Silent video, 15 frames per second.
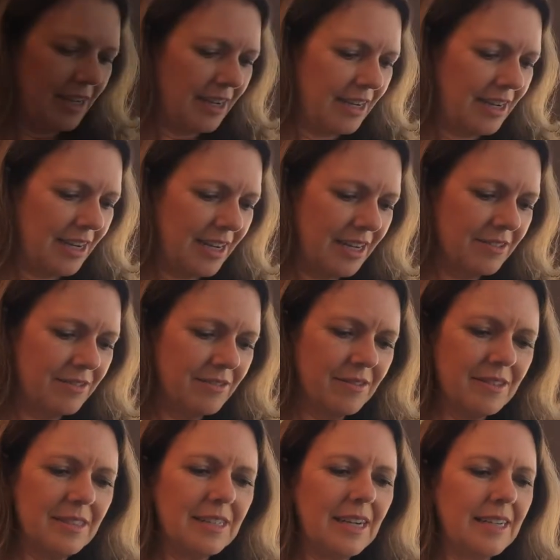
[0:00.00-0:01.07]

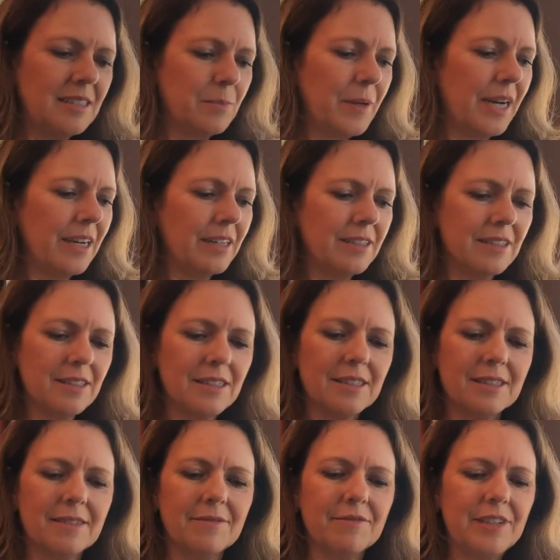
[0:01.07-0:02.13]

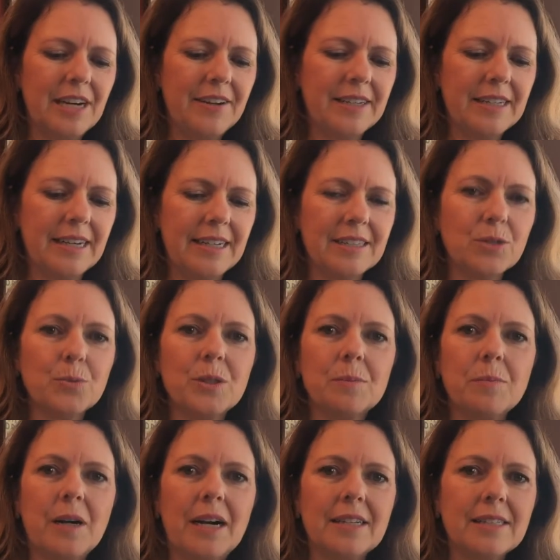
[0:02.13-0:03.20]
Asparagus, very nice
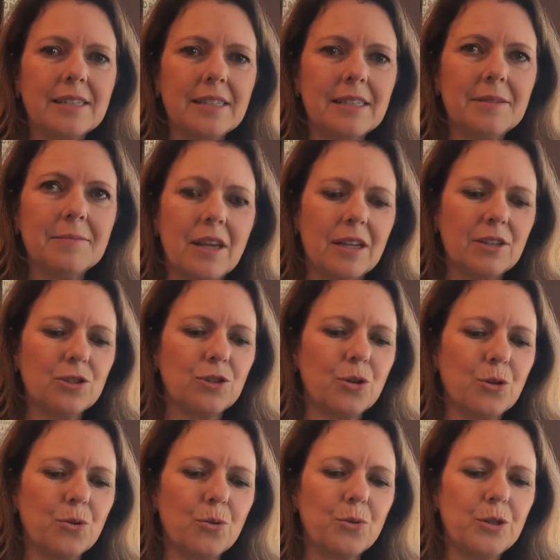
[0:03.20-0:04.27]
with pasta.
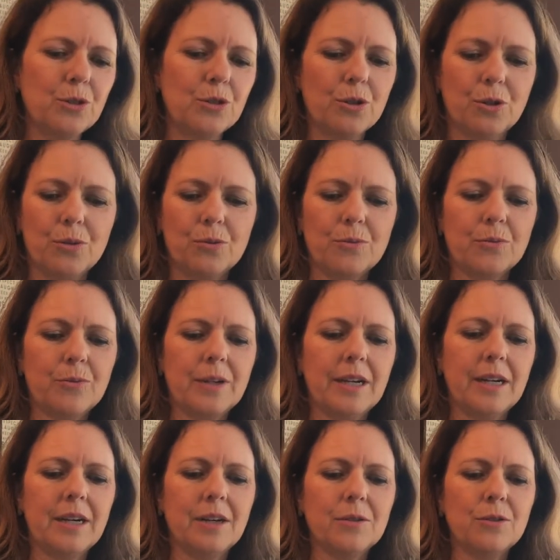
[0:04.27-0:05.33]
So you know,
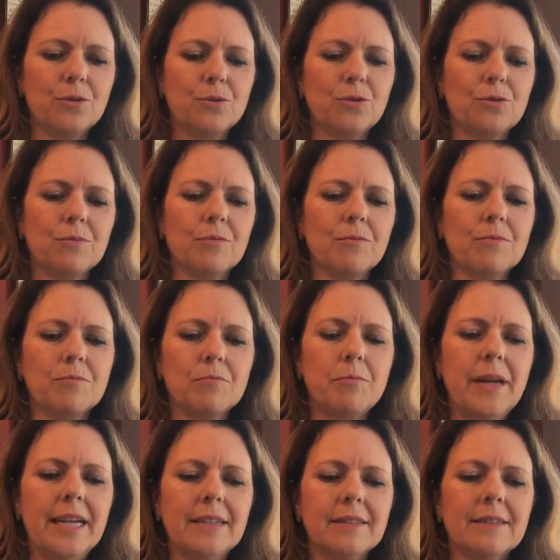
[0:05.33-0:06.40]
you
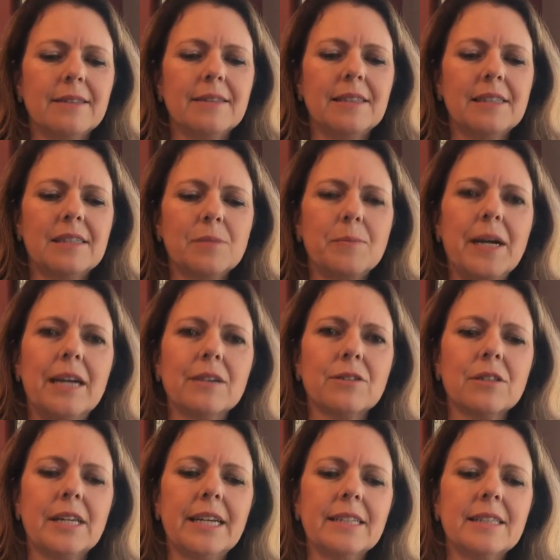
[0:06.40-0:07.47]
bend the
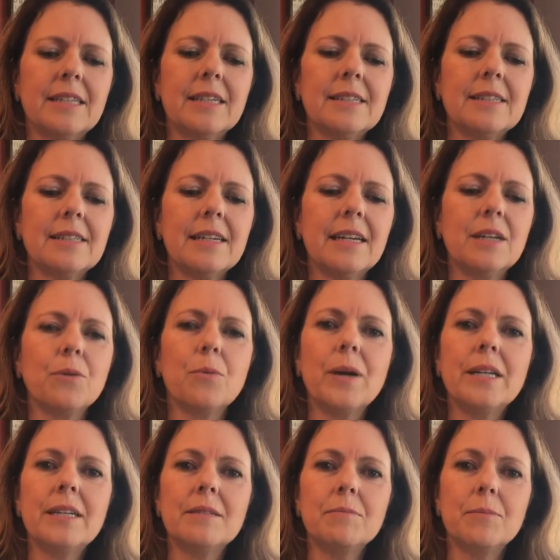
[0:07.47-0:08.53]
asparagus like this, and
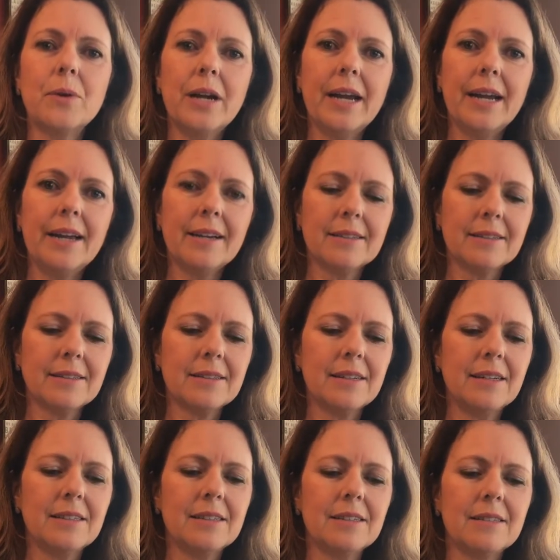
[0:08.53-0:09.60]
when it breaks,
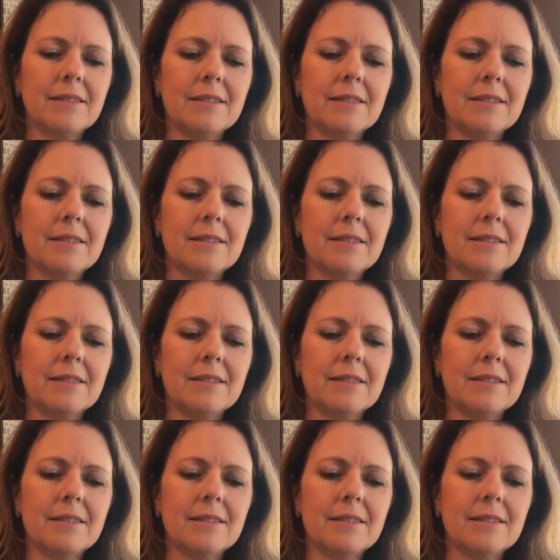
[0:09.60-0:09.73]
it's